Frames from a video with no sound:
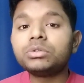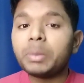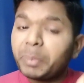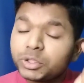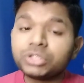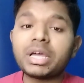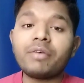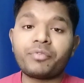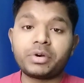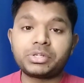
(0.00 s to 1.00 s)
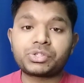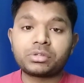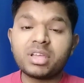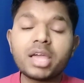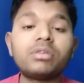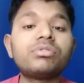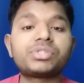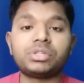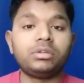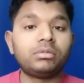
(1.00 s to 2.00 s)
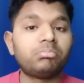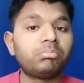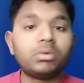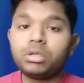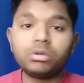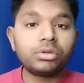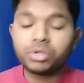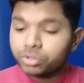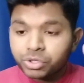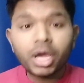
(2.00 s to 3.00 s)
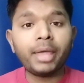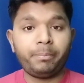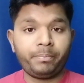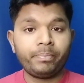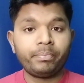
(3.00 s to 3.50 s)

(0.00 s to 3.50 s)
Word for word: put in the efforts energy your, your time